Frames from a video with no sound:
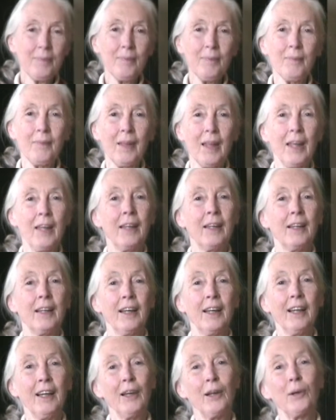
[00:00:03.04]

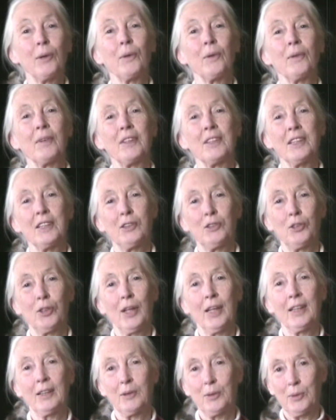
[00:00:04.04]
Hello, this is
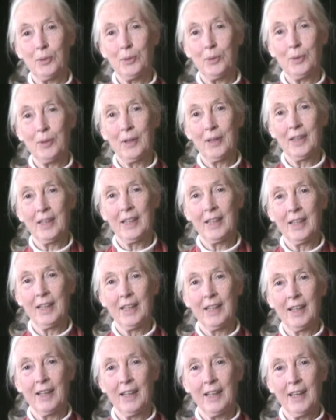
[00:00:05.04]
Jane Goodall,
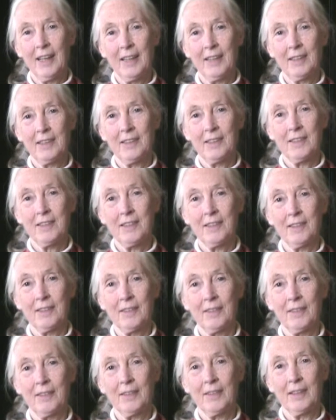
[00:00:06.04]
and
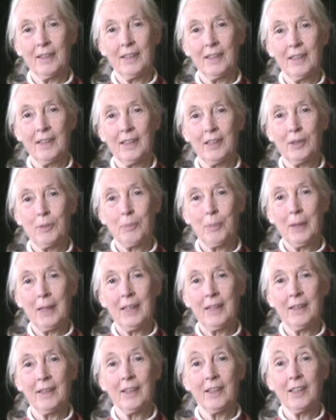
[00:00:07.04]
it's
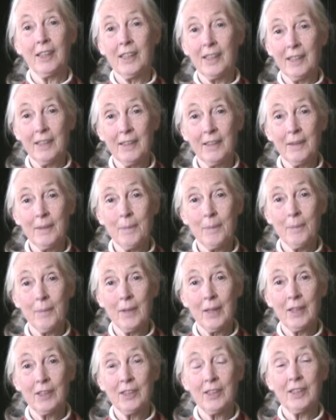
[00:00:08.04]
been a year
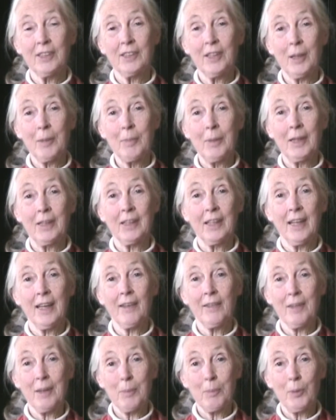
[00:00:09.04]
since I met
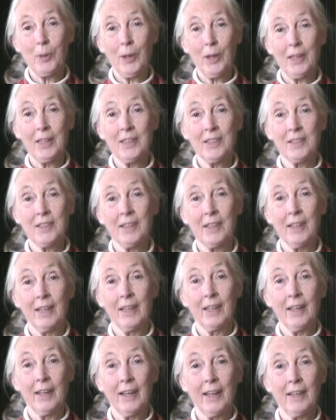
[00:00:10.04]
Kathy Price
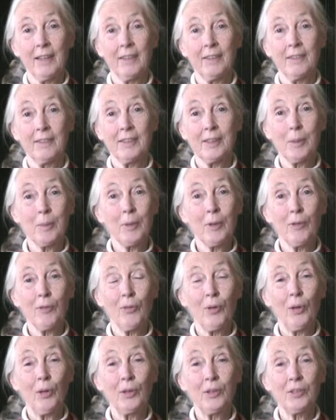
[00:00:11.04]
and some of the
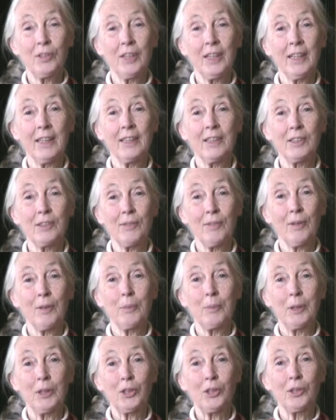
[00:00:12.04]
volunteers of the
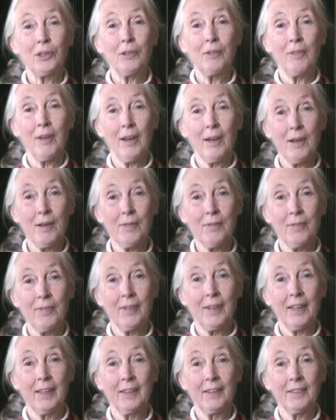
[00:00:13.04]
Mission of Love
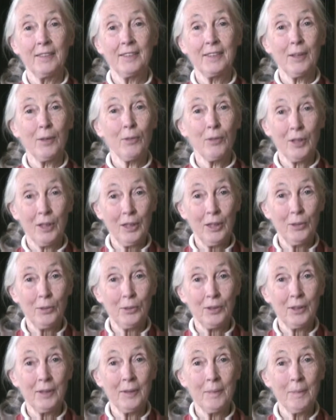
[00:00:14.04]
in South
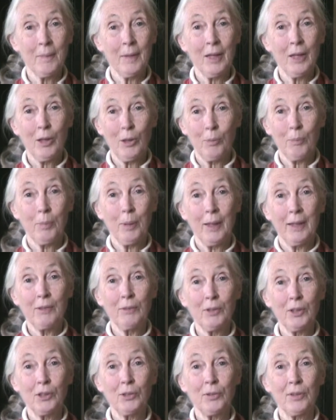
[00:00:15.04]
Dakota, on Pine
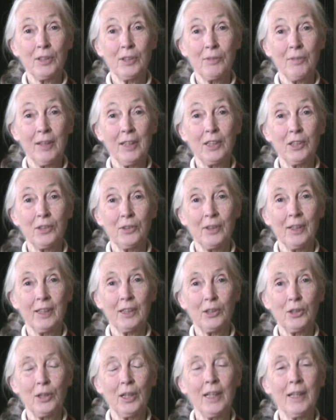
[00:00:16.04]
Ridge Reservation
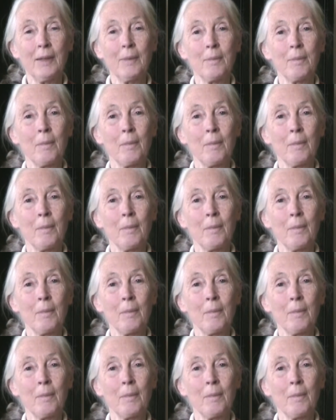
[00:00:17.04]
actually.